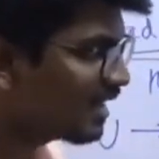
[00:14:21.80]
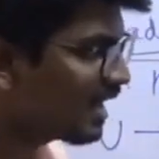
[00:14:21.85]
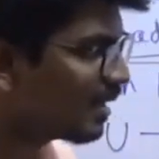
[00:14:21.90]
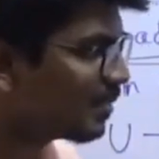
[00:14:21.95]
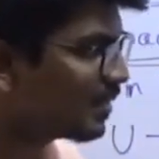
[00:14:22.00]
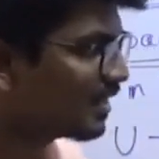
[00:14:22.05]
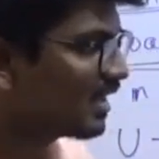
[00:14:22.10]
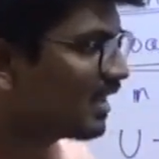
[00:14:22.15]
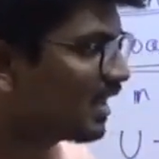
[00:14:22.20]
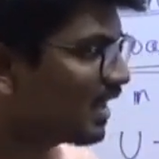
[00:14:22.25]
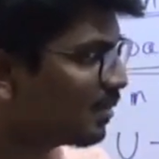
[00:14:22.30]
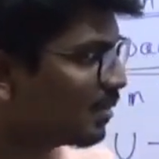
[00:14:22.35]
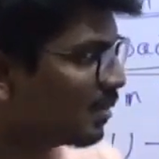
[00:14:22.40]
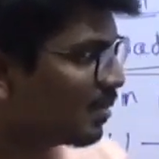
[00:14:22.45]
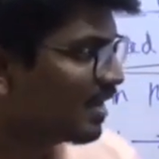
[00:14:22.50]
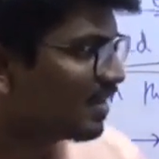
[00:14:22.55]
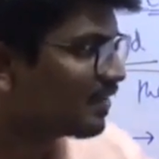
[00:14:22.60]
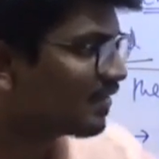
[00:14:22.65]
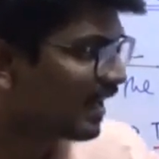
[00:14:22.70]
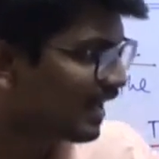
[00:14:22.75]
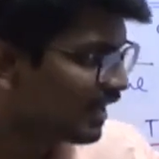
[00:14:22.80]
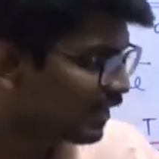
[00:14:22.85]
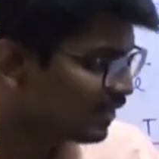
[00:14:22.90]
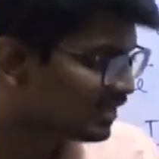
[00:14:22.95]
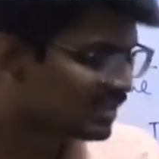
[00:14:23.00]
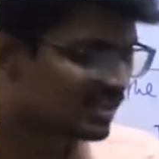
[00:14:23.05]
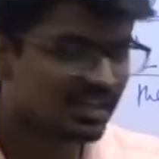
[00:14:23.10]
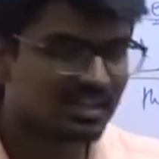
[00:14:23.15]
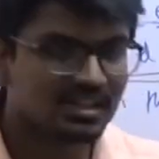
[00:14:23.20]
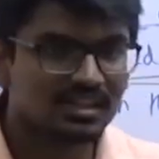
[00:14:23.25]
hypothetical moment, find out
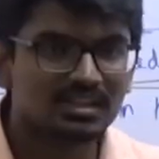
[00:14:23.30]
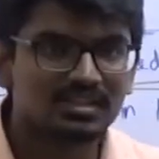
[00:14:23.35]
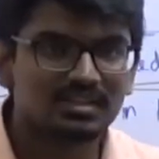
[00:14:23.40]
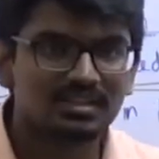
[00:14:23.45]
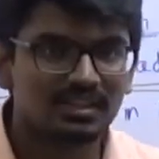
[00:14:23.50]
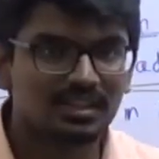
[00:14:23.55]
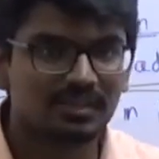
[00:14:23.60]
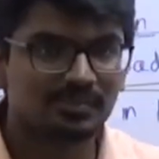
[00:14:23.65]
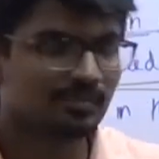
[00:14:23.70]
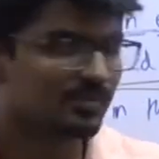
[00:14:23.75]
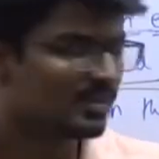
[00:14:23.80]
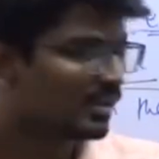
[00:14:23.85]
strain energy.